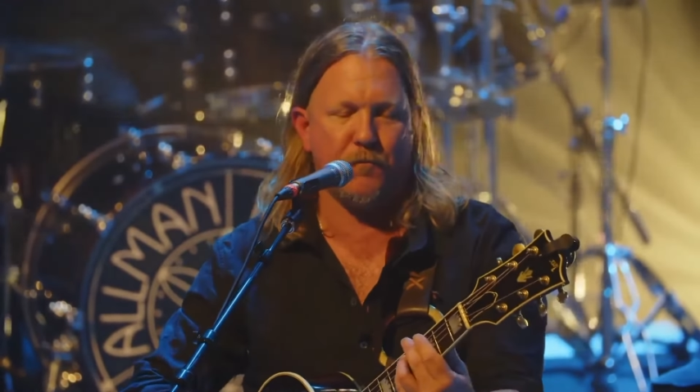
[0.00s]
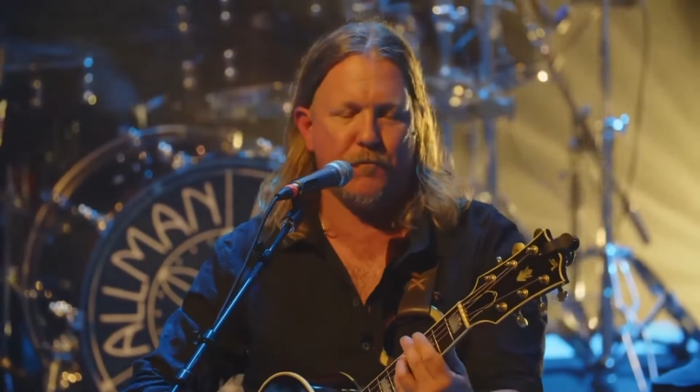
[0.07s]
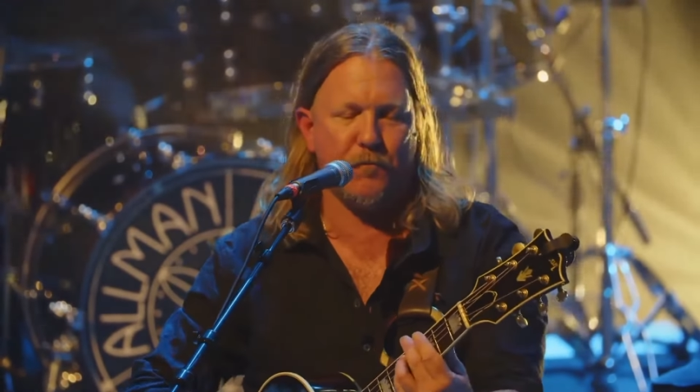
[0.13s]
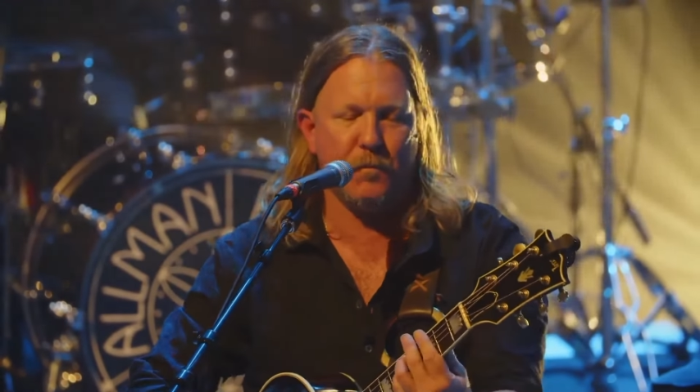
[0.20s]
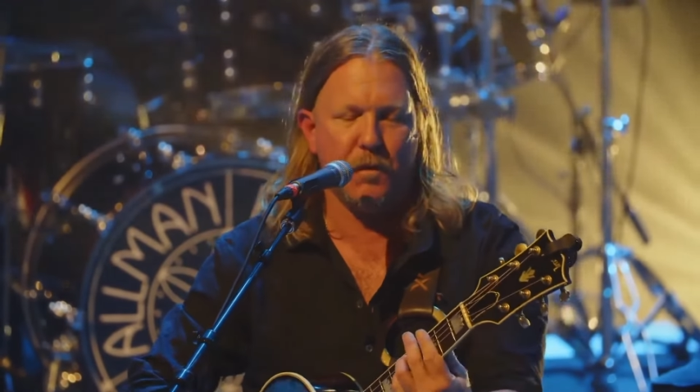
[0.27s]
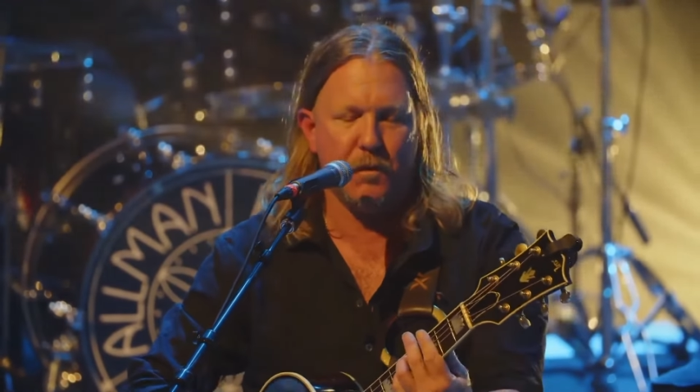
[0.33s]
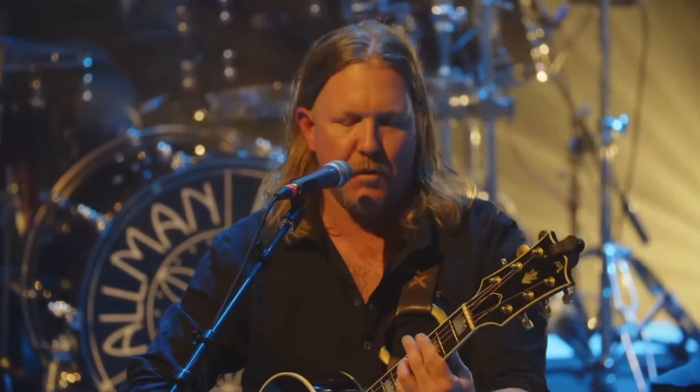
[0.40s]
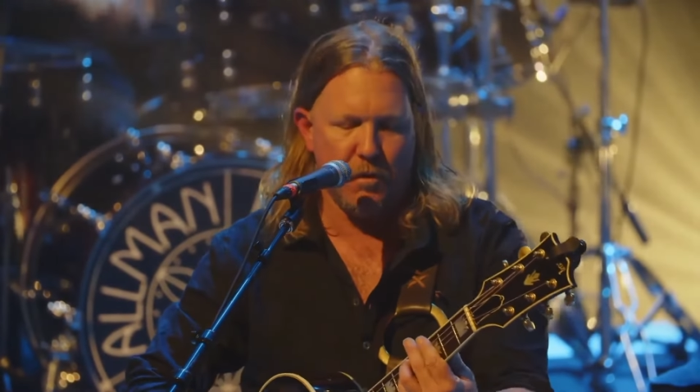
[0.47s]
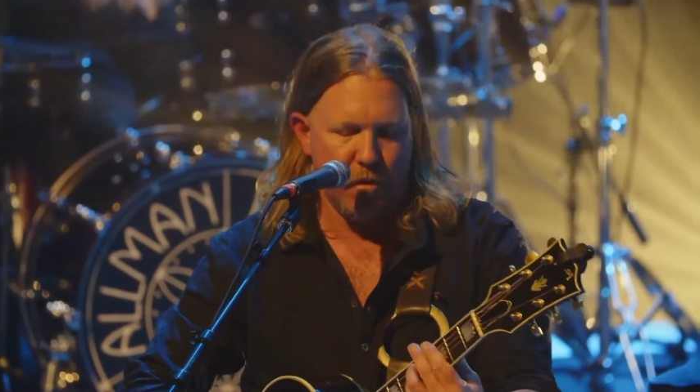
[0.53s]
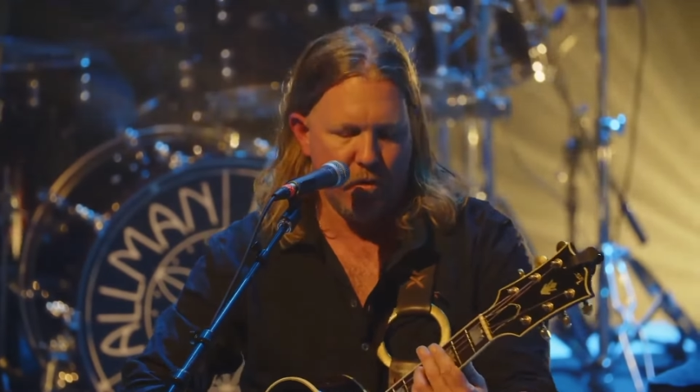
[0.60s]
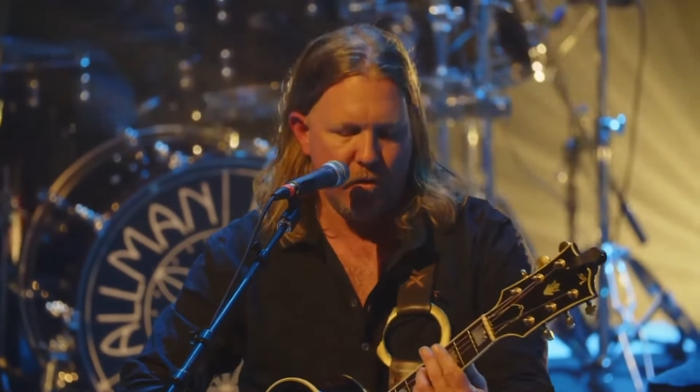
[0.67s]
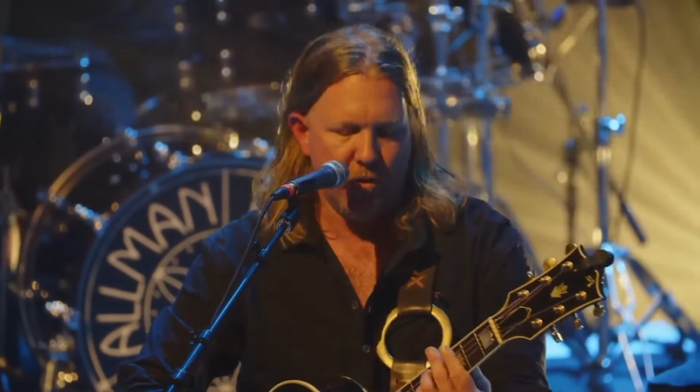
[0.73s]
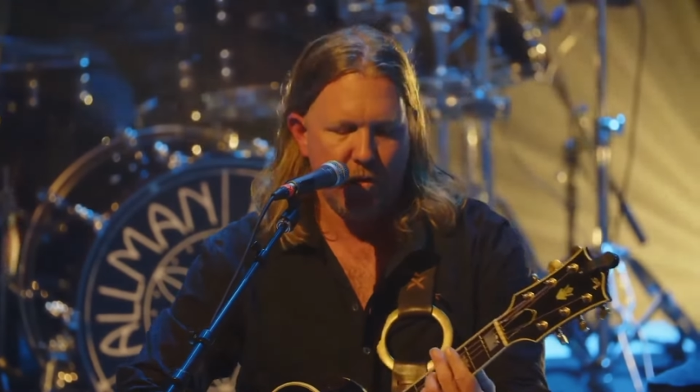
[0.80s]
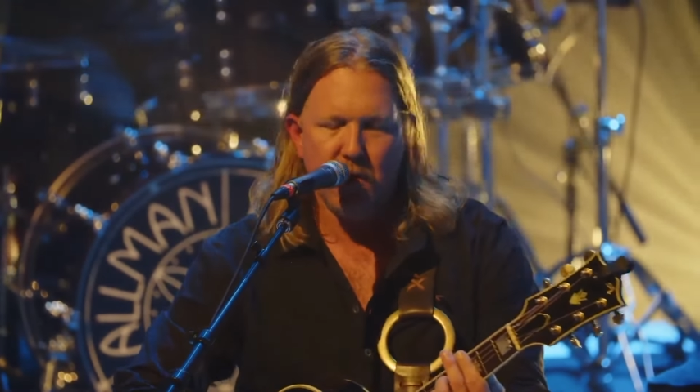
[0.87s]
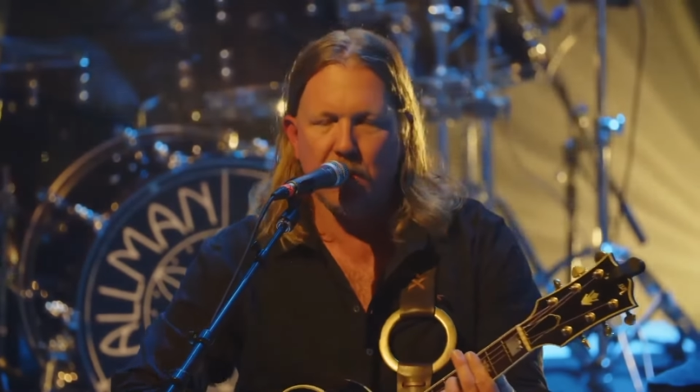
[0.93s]

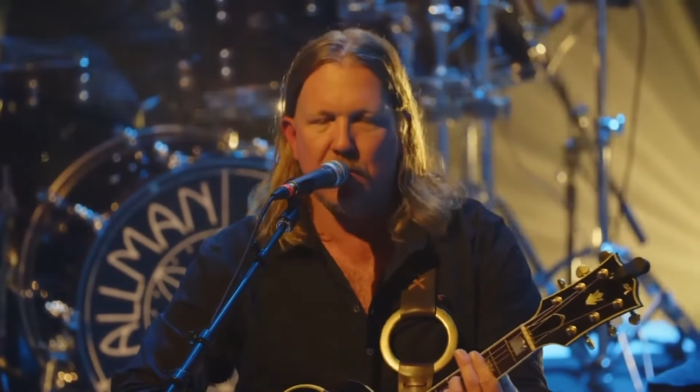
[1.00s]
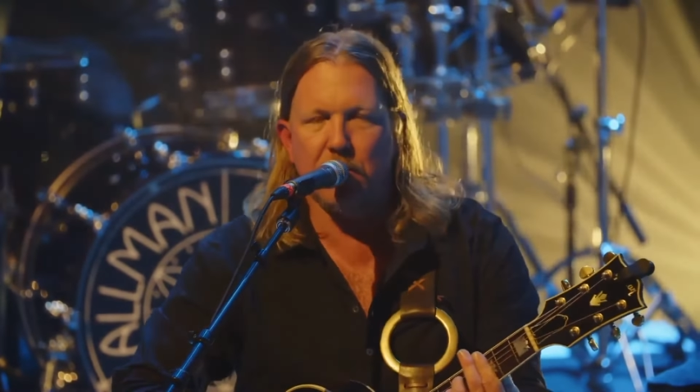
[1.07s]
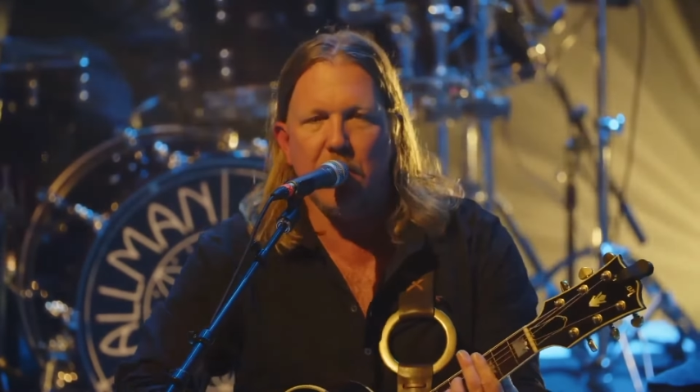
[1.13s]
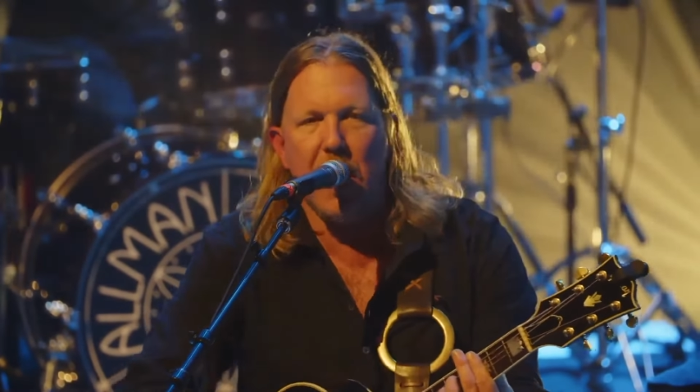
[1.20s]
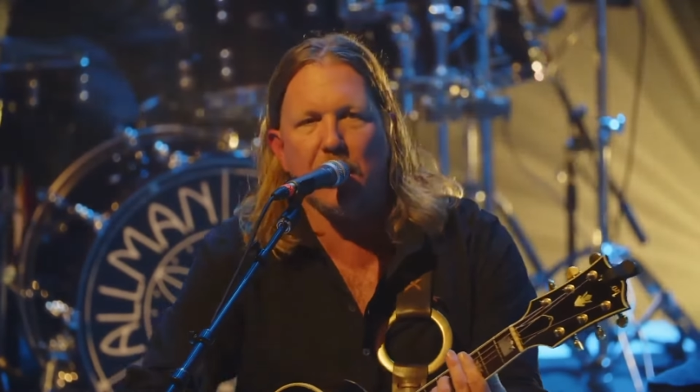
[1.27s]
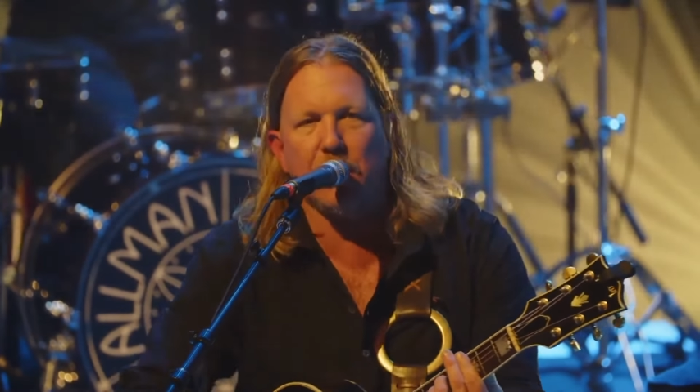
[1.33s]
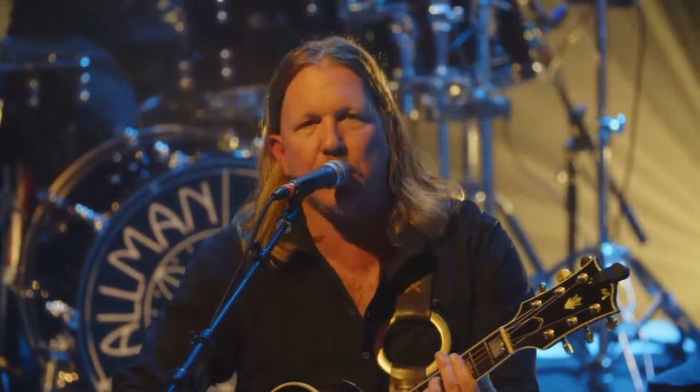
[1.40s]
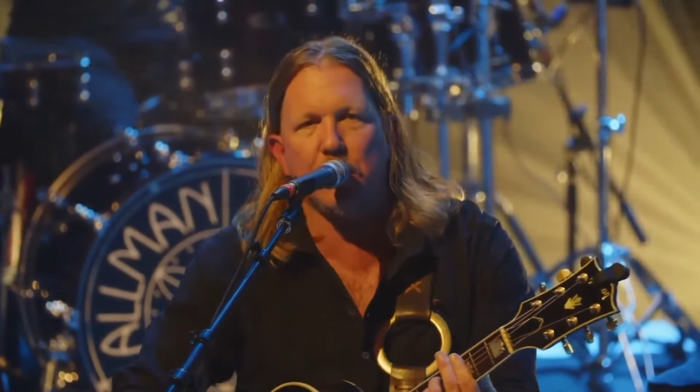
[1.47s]
stages across